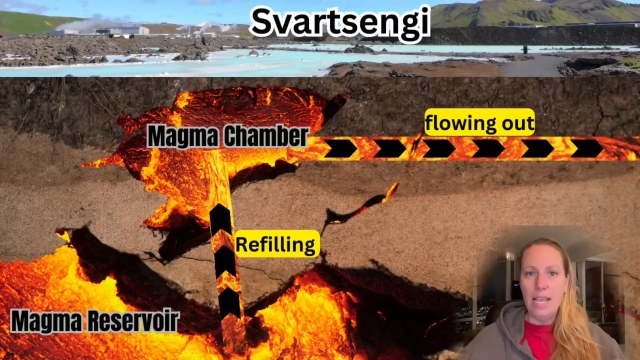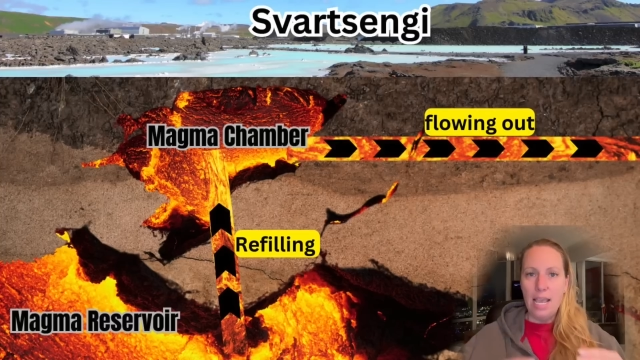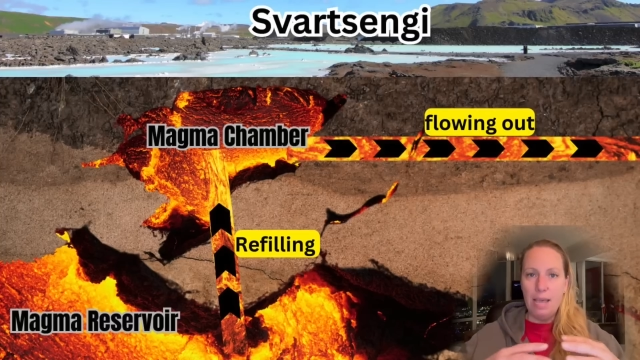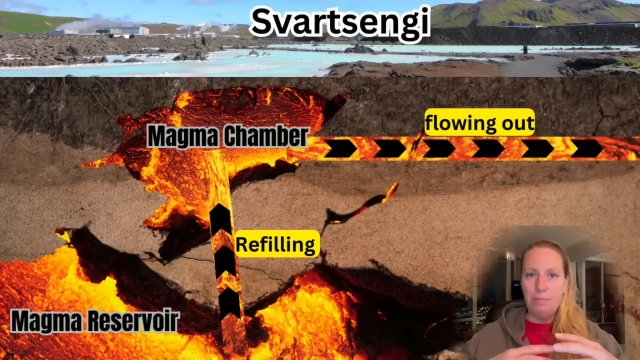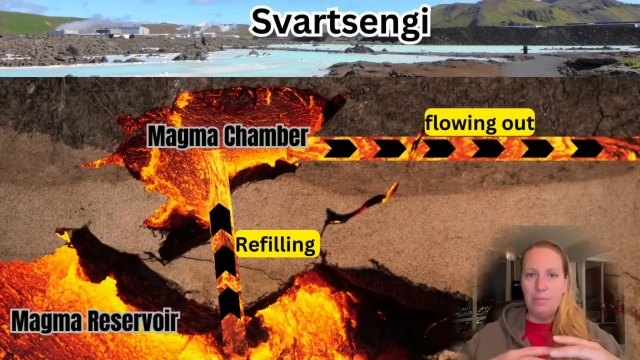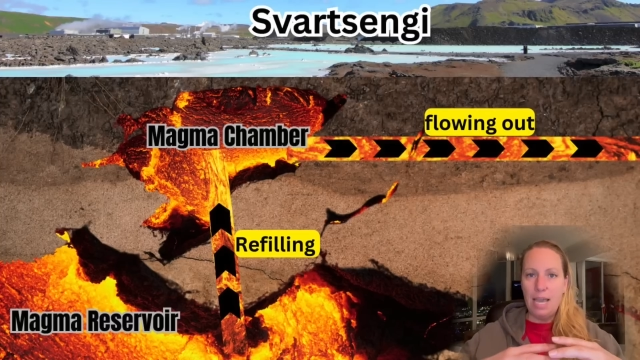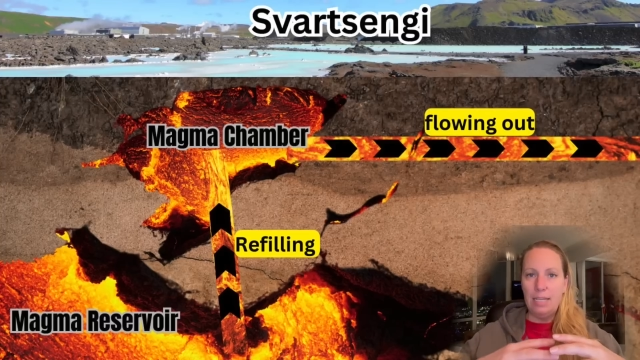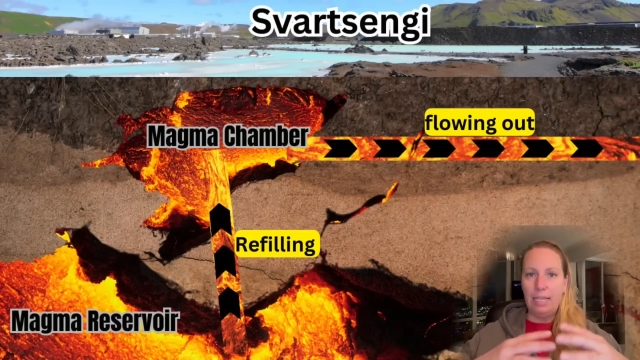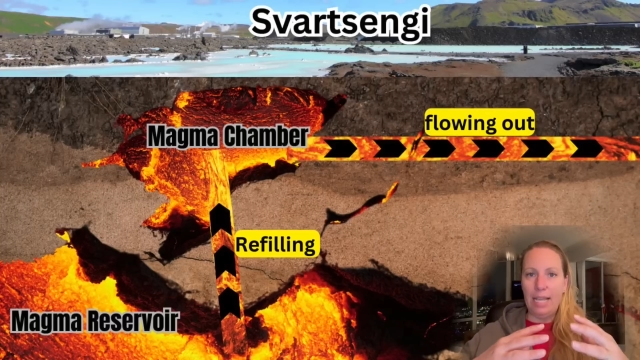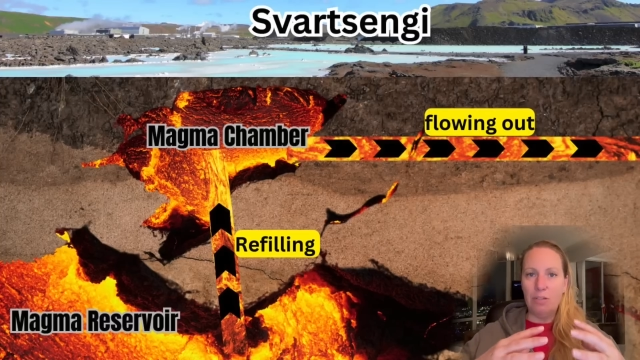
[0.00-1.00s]
And
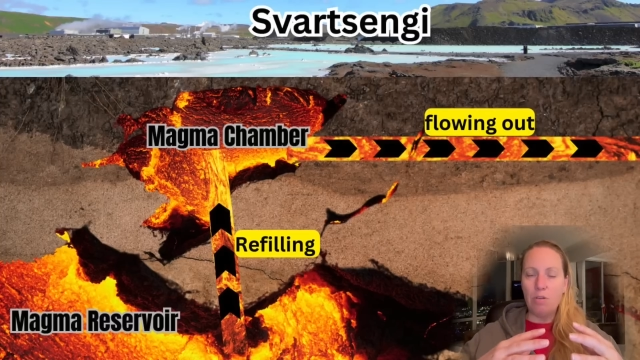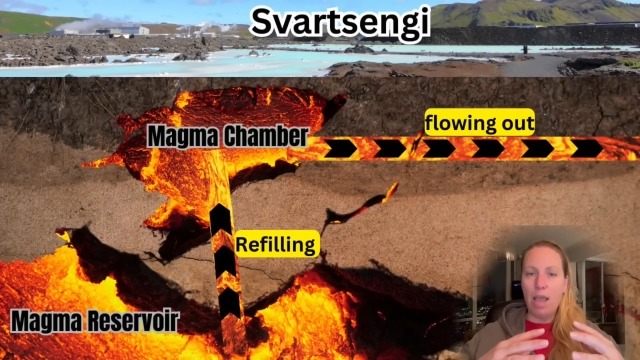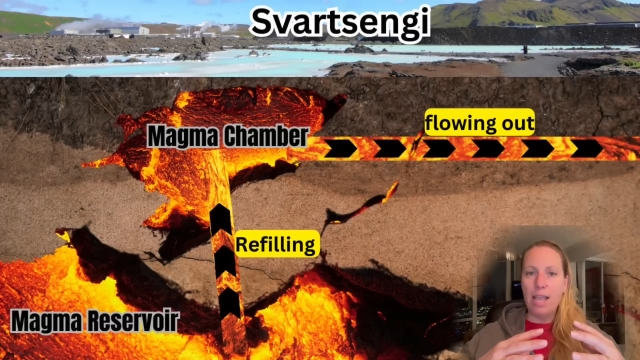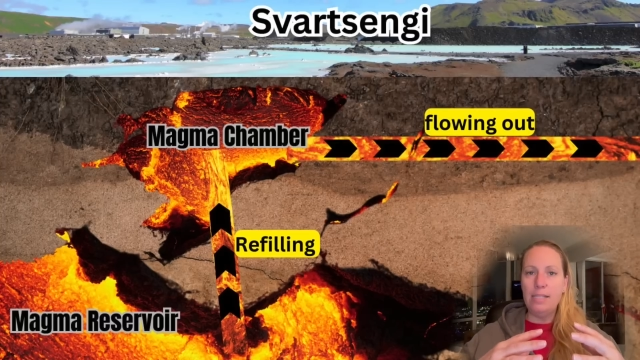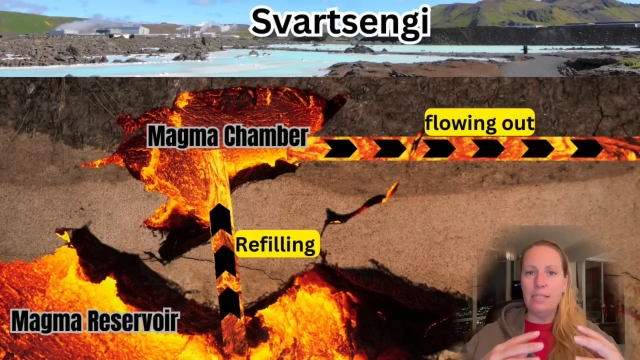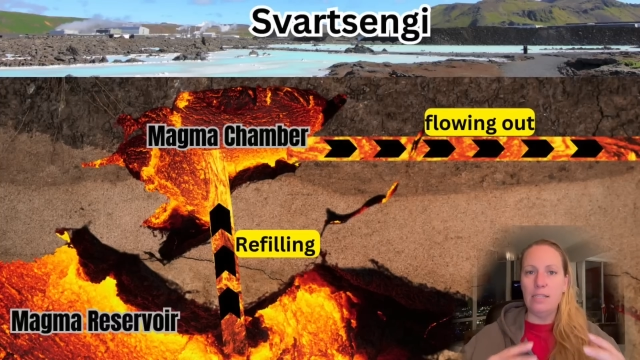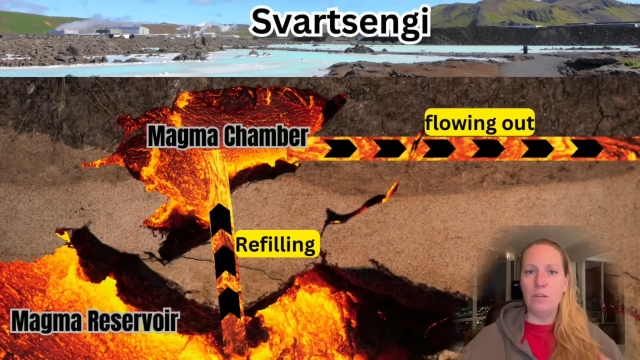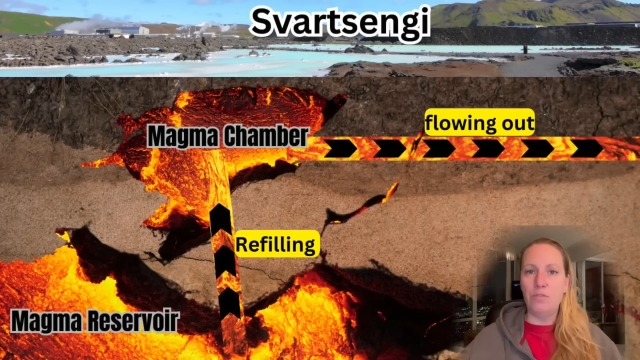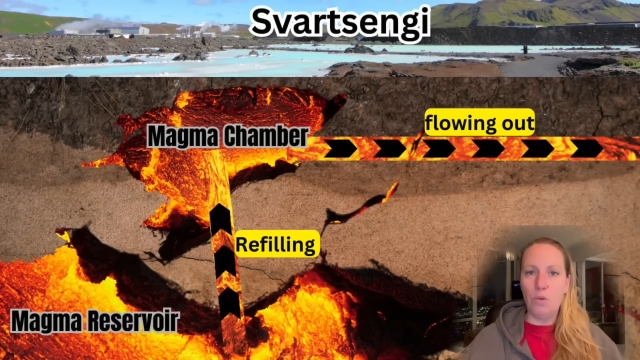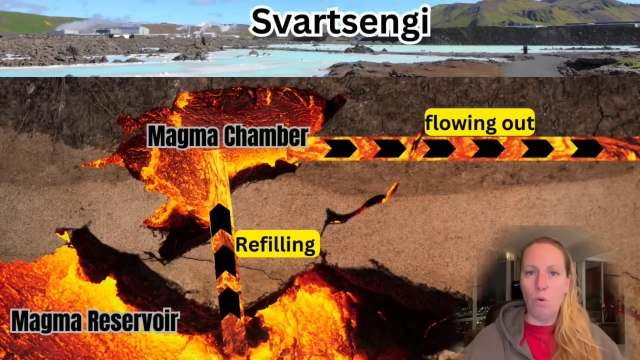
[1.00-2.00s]
that land rise is,
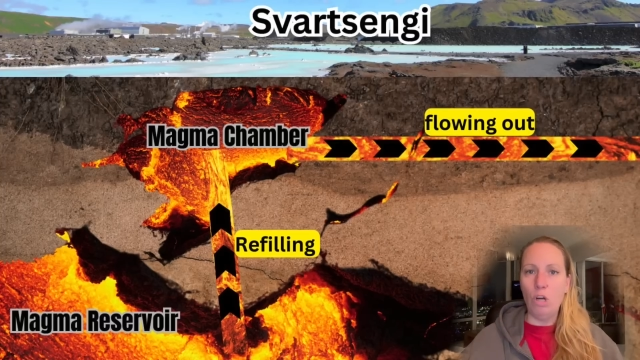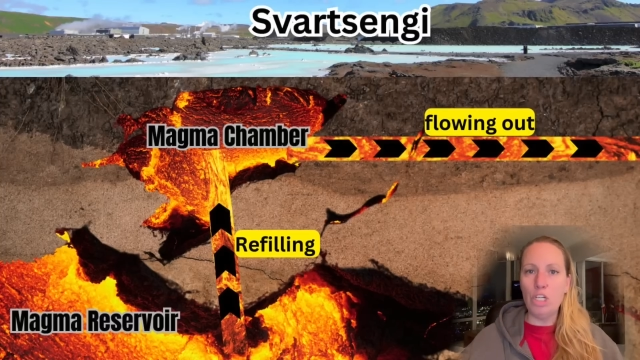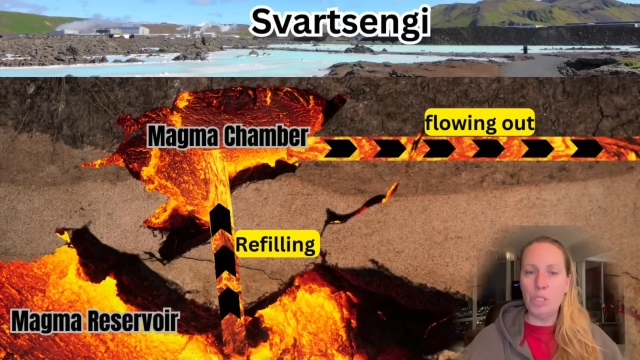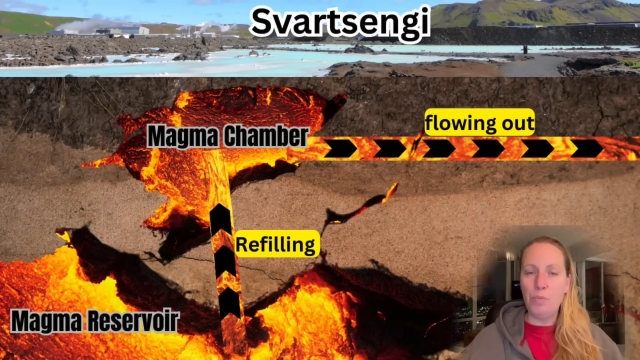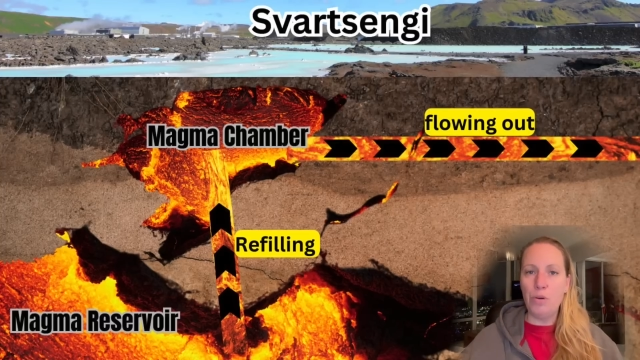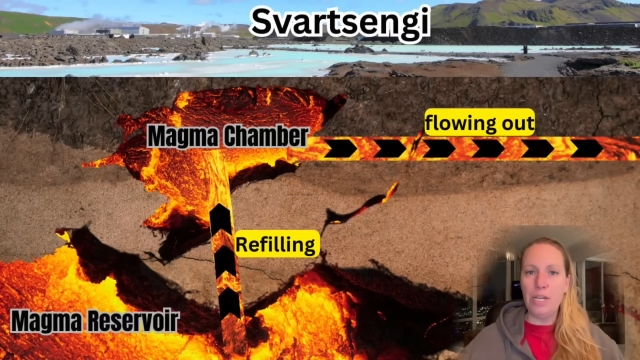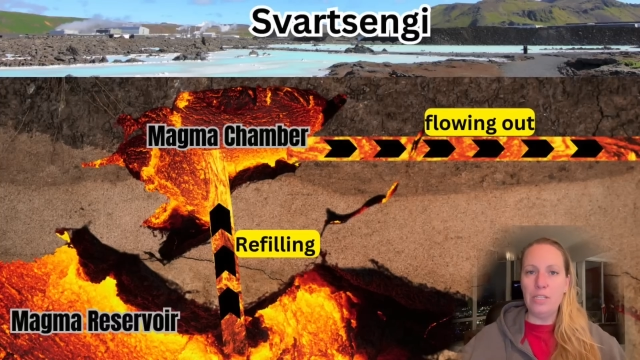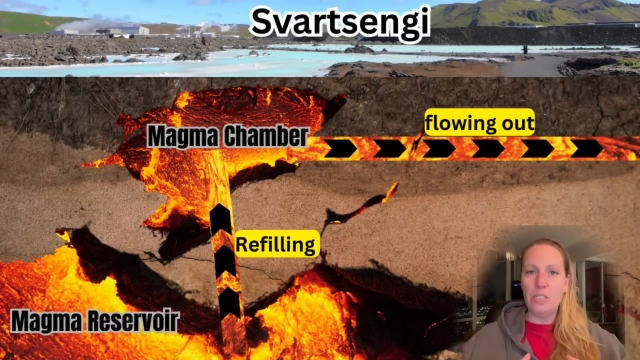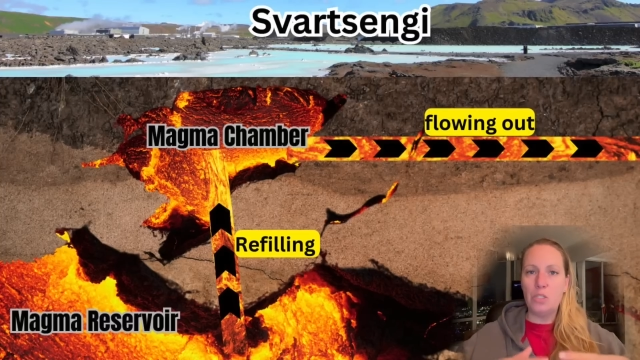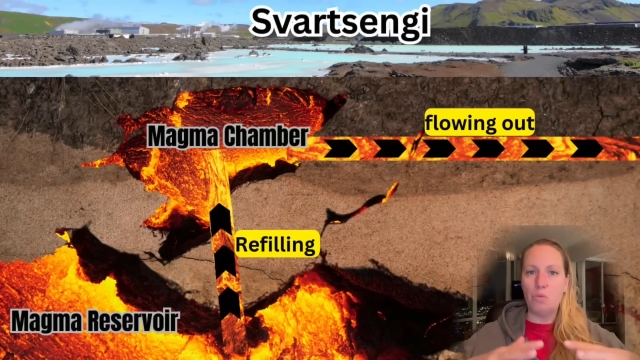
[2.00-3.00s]
of course,
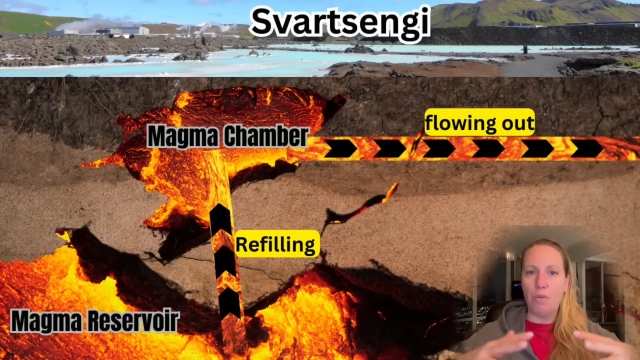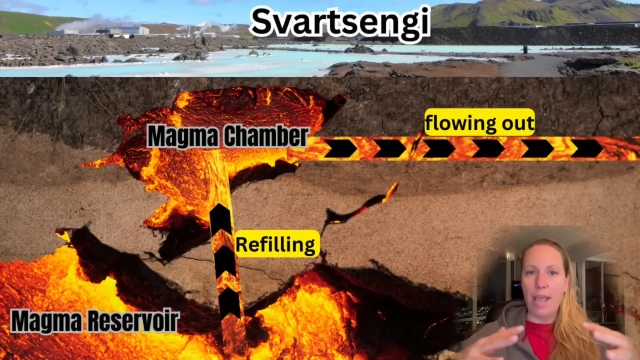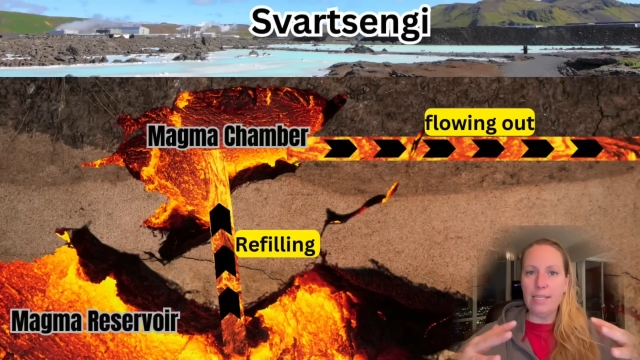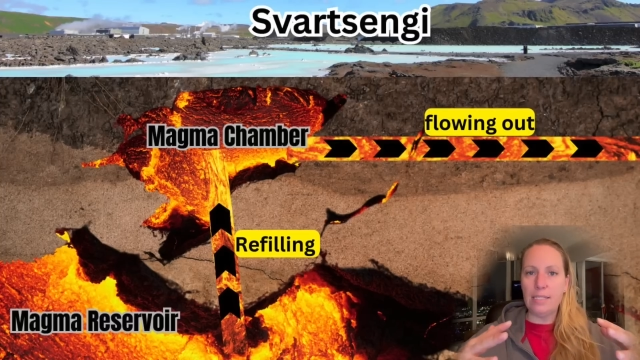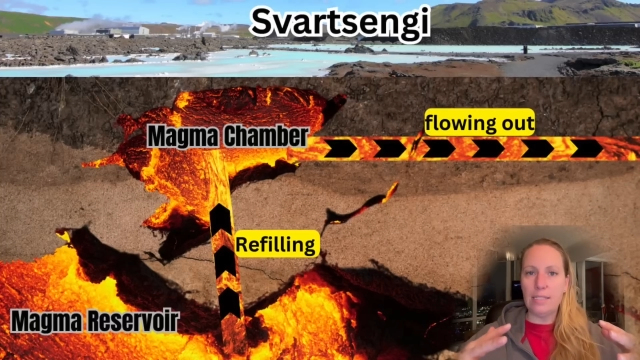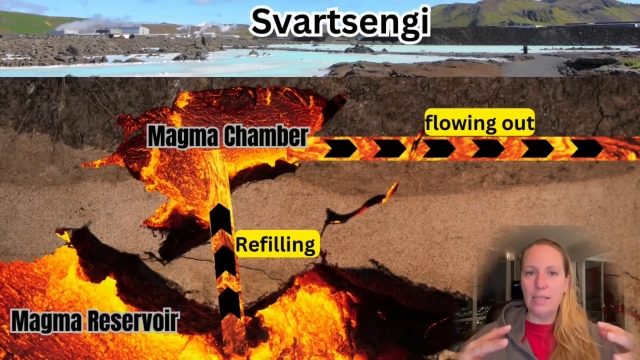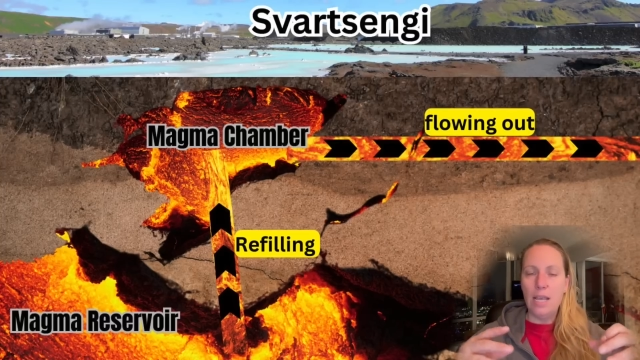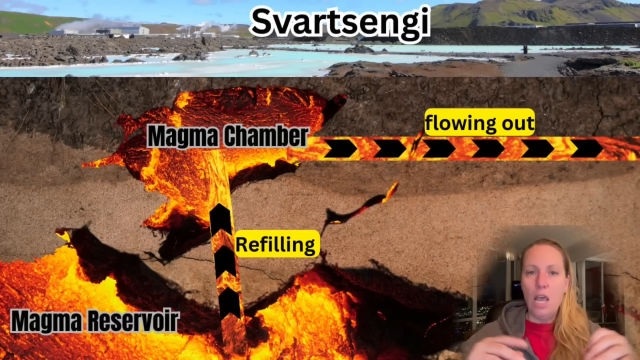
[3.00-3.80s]
putting stress